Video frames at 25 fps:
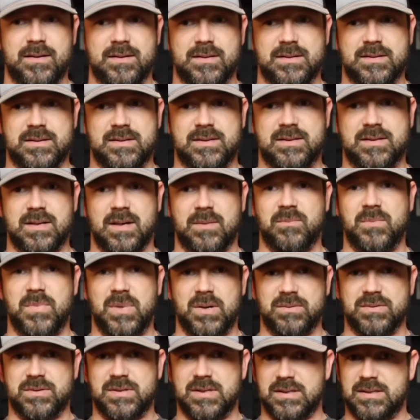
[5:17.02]
Some
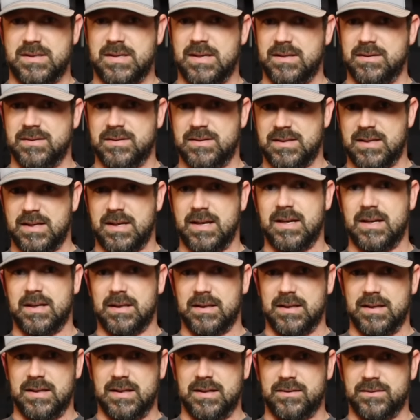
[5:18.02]
boats it tends to get a
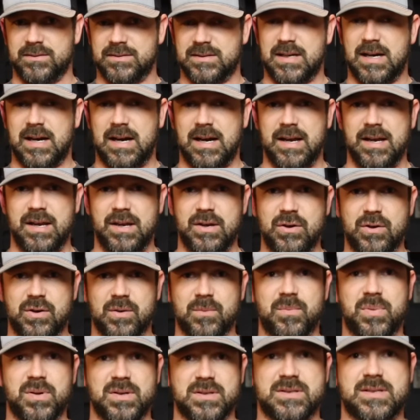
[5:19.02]
little tight. You
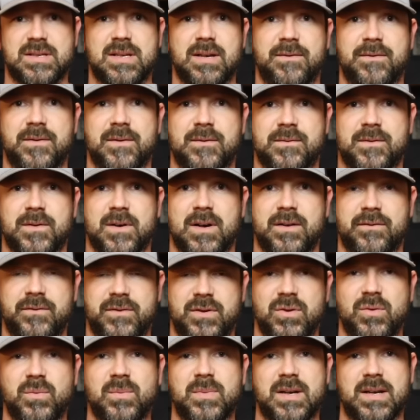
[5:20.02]
can put stuff in front
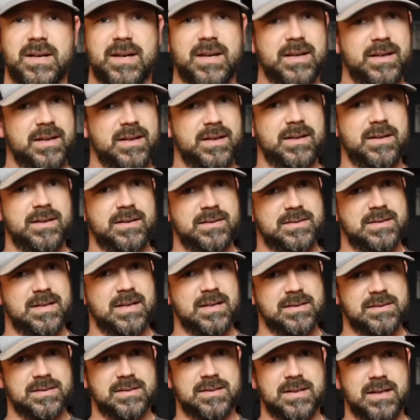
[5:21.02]
of you, but it
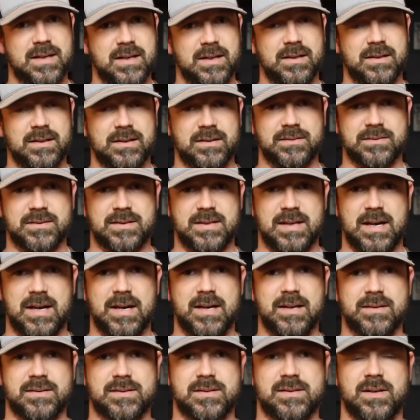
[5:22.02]
tends to get a little
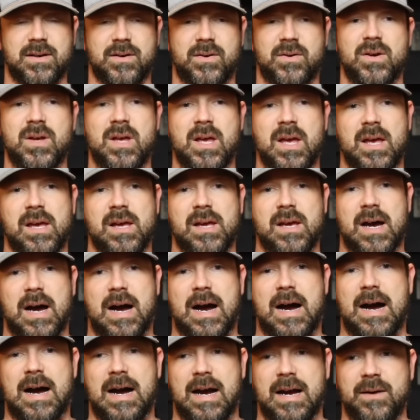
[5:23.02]
tight. So
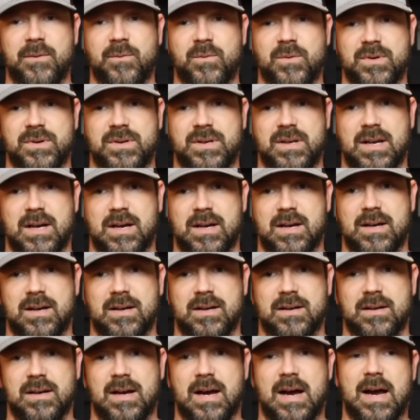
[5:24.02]
I would
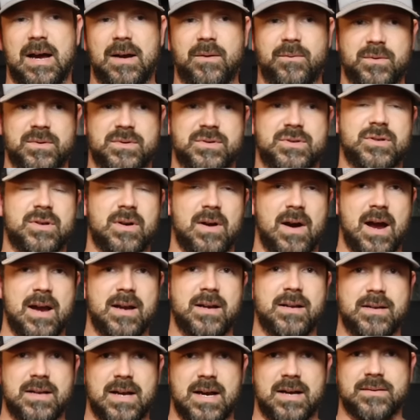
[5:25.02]

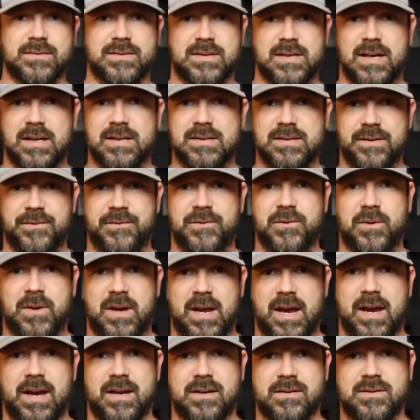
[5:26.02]
try to downsize if you
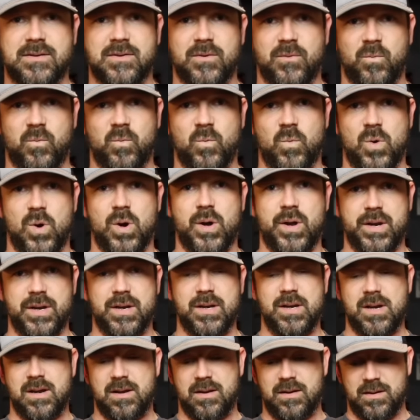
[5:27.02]
can to
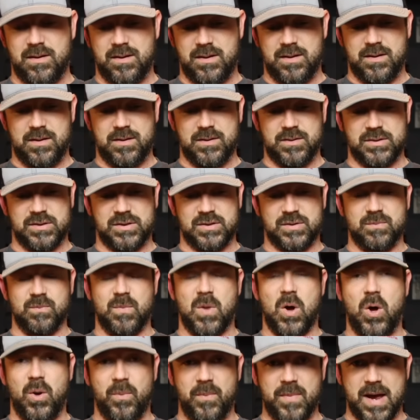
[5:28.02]
one
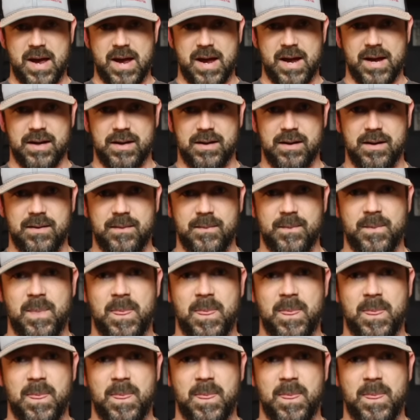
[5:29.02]
small bag.